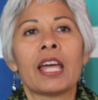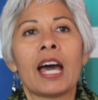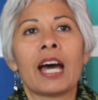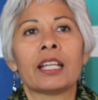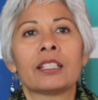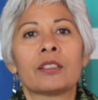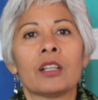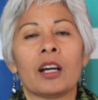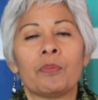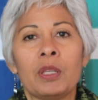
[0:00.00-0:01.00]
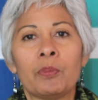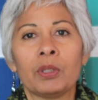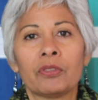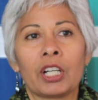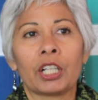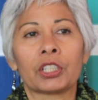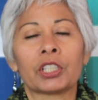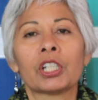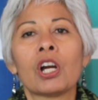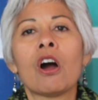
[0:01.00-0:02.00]
that people of
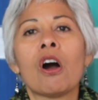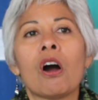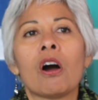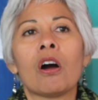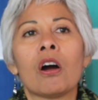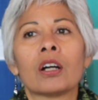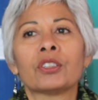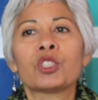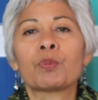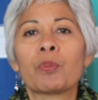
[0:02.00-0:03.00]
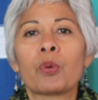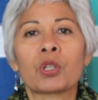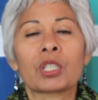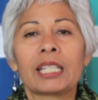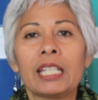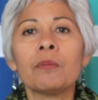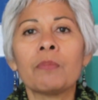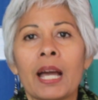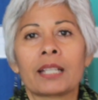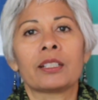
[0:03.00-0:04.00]
color are disproportionately
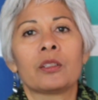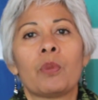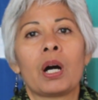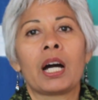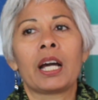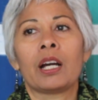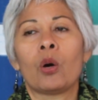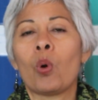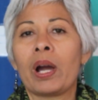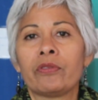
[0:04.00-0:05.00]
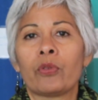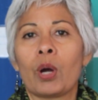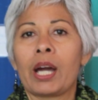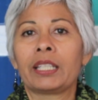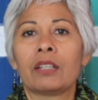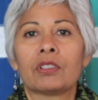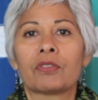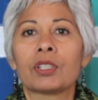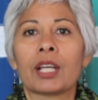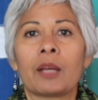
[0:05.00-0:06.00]
impacted by a wide variety of
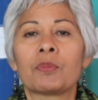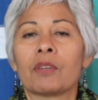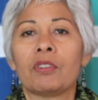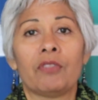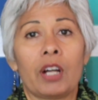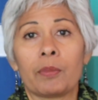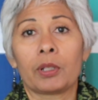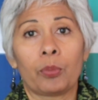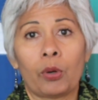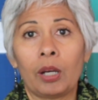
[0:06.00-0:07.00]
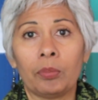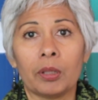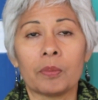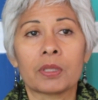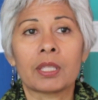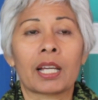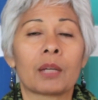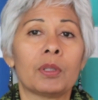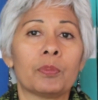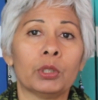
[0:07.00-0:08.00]
different types of environmental problems. That
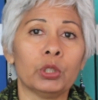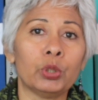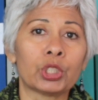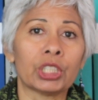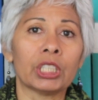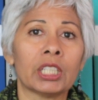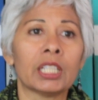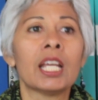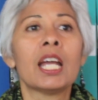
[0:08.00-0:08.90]
could be pollution,